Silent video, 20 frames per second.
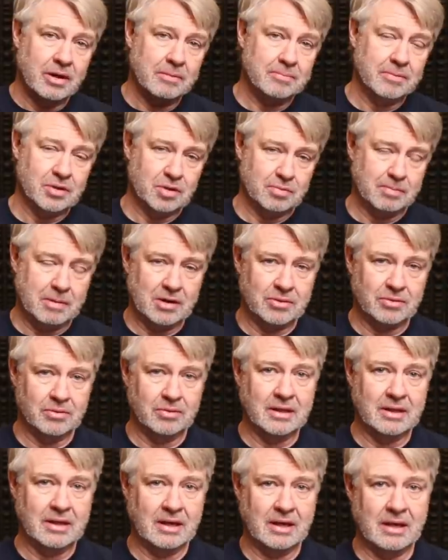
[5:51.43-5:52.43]
up the spectral
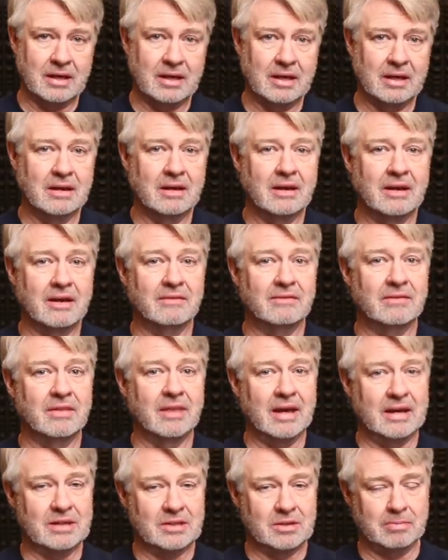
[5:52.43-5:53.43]
decay of
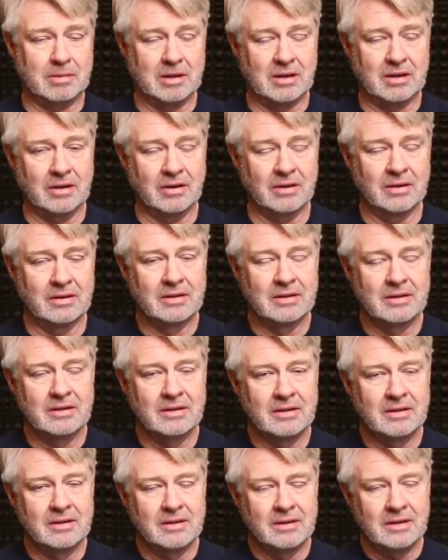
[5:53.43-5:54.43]
that speaker,
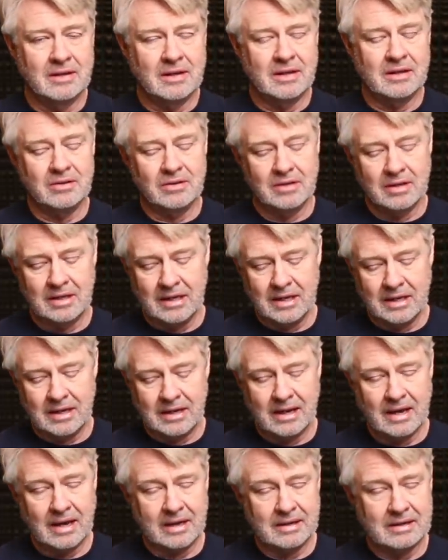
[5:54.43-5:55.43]
and you can get
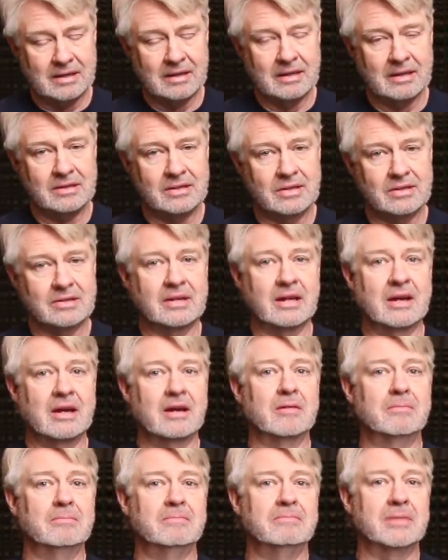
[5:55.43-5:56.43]
an idea just
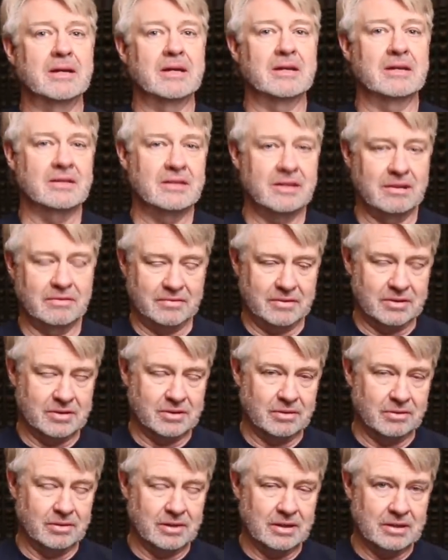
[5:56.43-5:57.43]
how big a difference
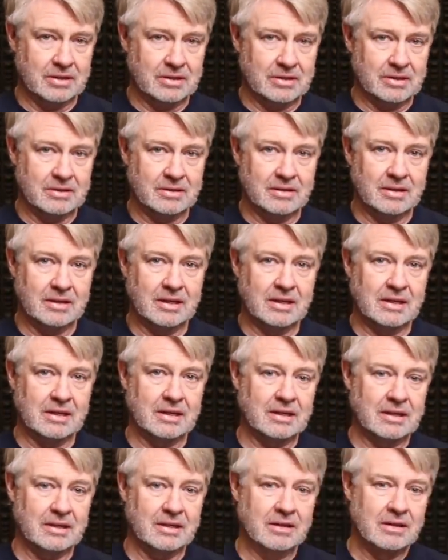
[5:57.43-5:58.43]
there is
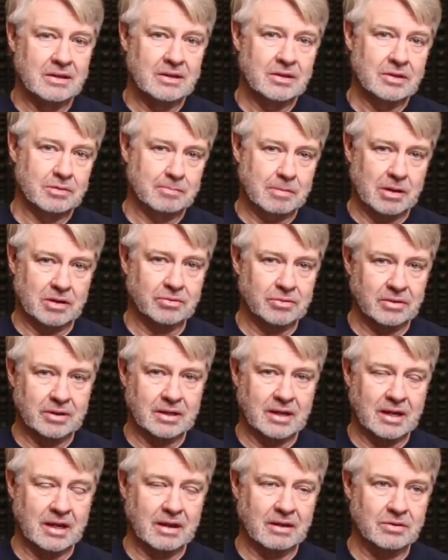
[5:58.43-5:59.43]
in spectral
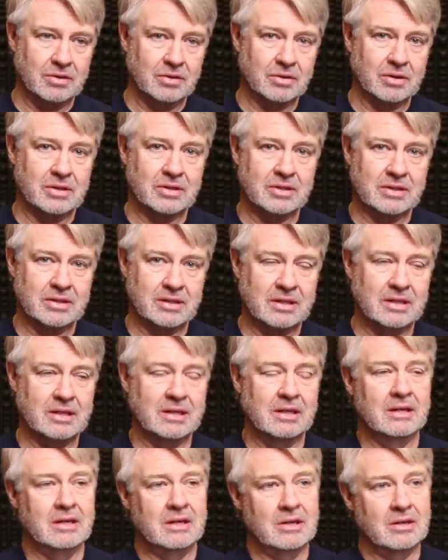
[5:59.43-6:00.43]
decay. You can
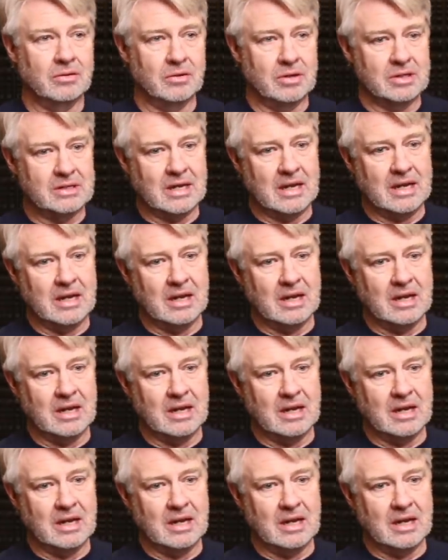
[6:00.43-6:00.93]
see there is a